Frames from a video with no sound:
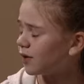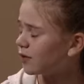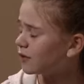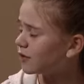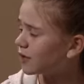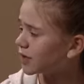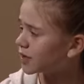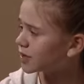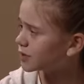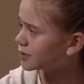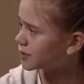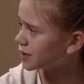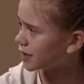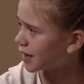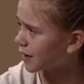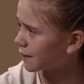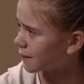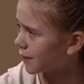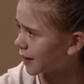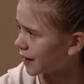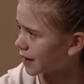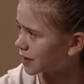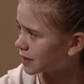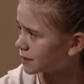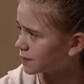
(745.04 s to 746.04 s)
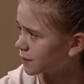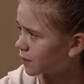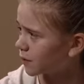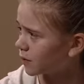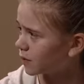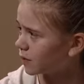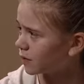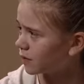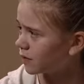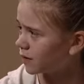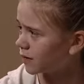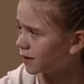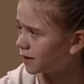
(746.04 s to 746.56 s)
I know they're doing their best,
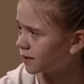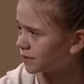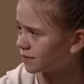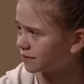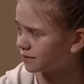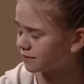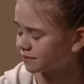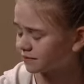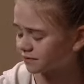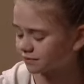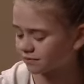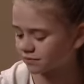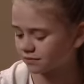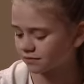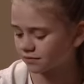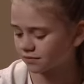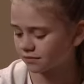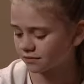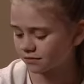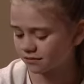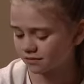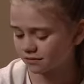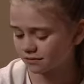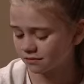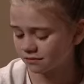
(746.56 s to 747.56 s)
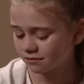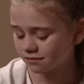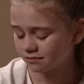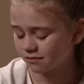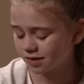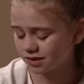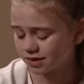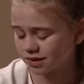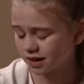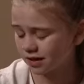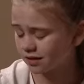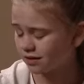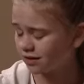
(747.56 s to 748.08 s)
but
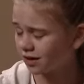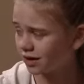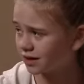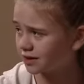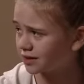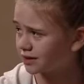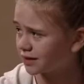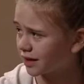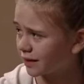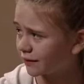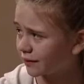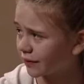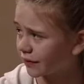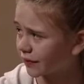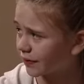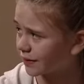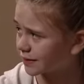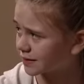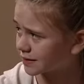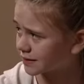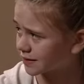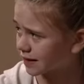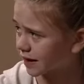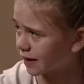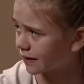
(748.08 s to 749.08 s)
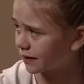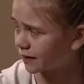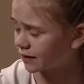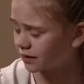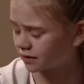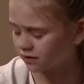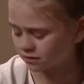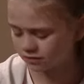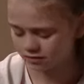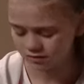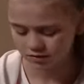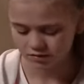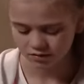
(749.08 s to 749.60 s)
my dad and I did everything
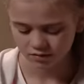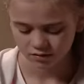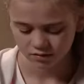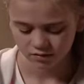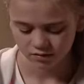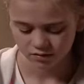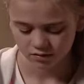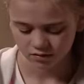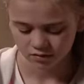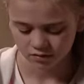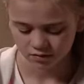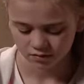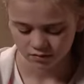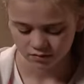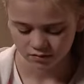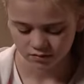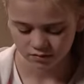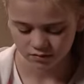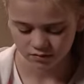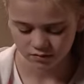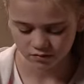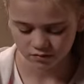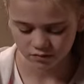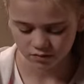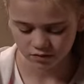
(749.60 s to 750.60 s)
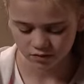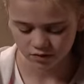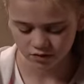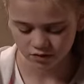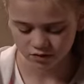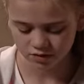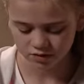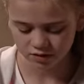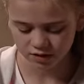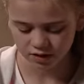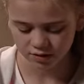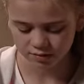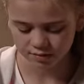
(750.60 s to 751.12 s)
together.
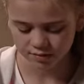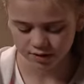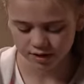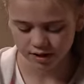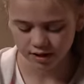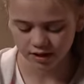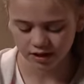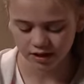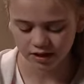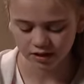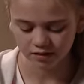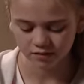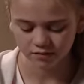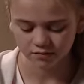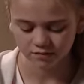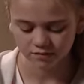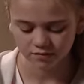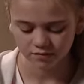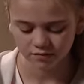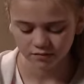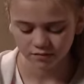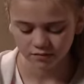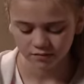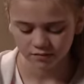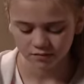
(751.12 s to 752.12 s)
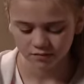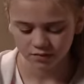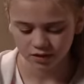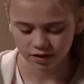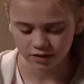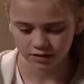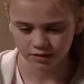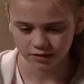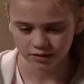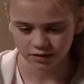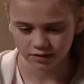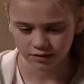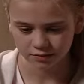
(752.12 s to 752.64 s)
Watched the same telly,
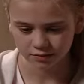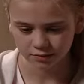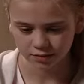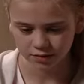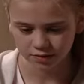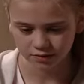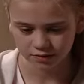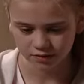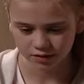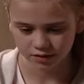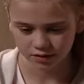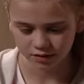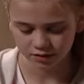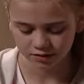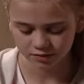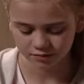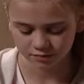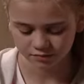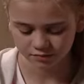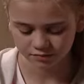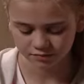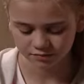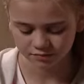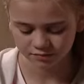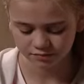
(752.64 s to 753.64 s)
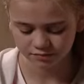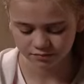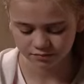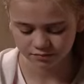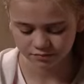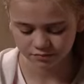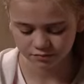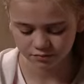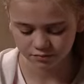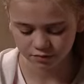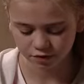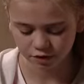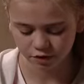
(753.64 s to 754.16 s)
liked the same music,
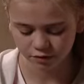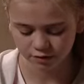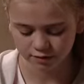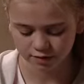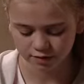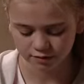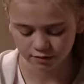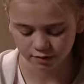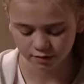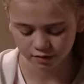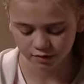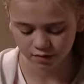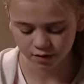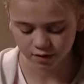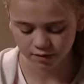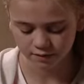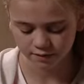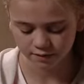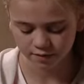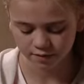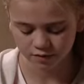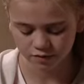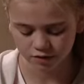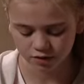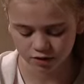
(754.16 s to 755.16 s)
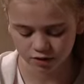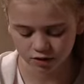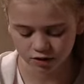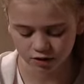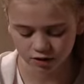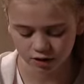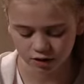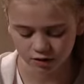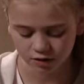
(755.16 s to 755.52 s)
always went around adventures